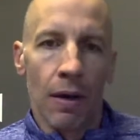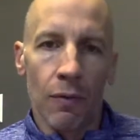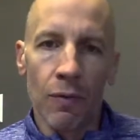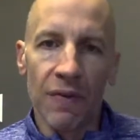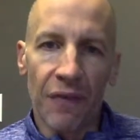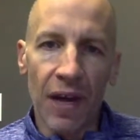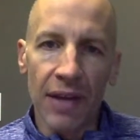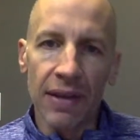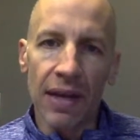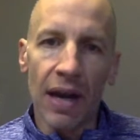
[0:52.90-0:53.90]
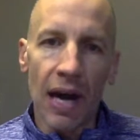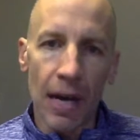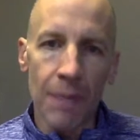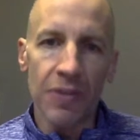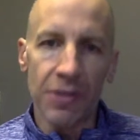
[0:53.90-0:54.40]
we find that a
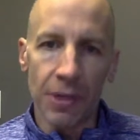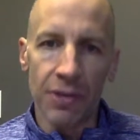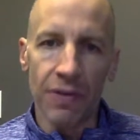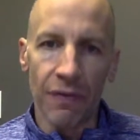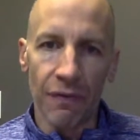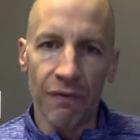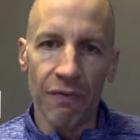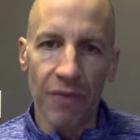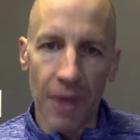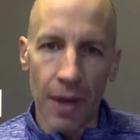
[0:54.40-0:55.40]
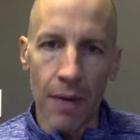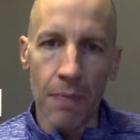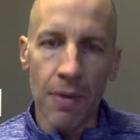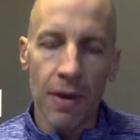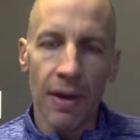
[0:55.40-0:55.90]
high percentage of
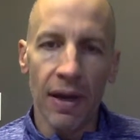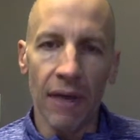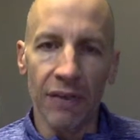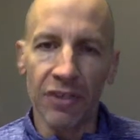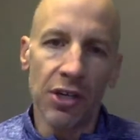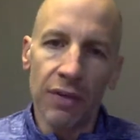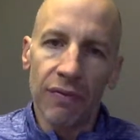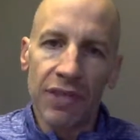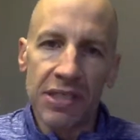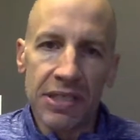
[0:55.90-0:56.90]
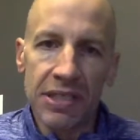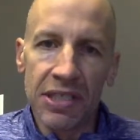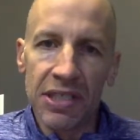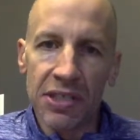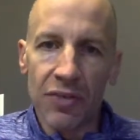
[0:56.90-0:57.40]
them have degenerative disc
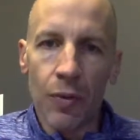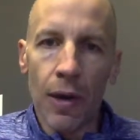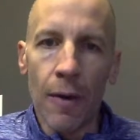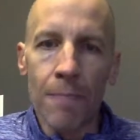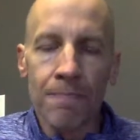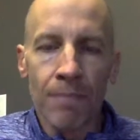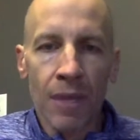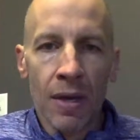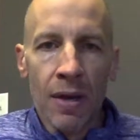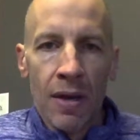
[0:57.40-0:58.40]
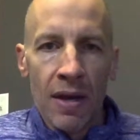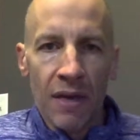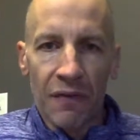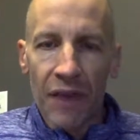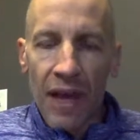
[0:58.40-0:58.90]
disease as well.
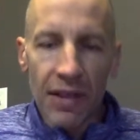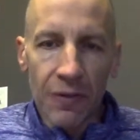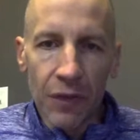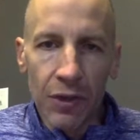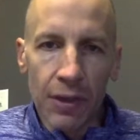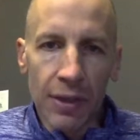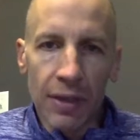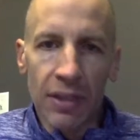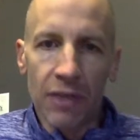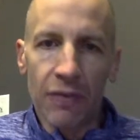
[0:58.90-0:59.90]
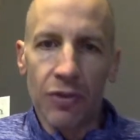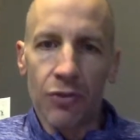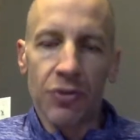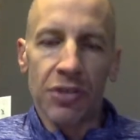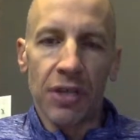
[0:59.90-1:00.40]
In fact, if we look at
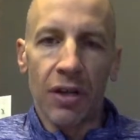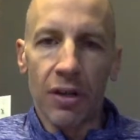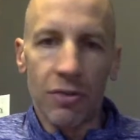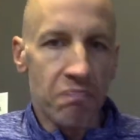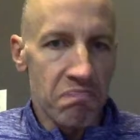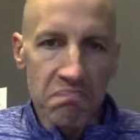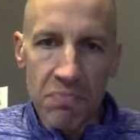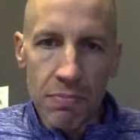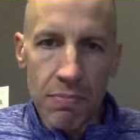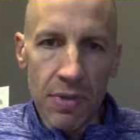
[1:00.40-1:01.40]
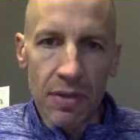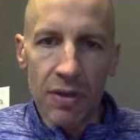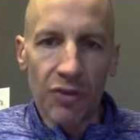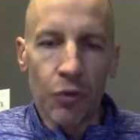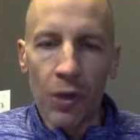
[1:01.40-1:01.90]
individuals that are in
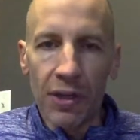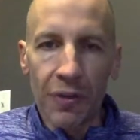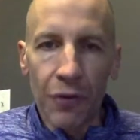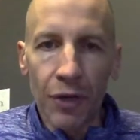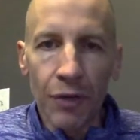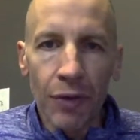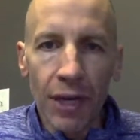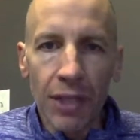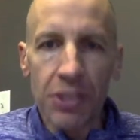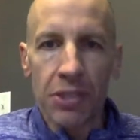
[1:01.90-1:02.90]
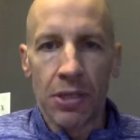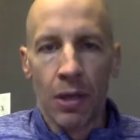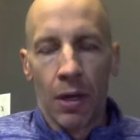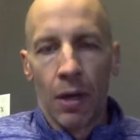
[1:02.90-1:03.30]
the 20 to 30 range,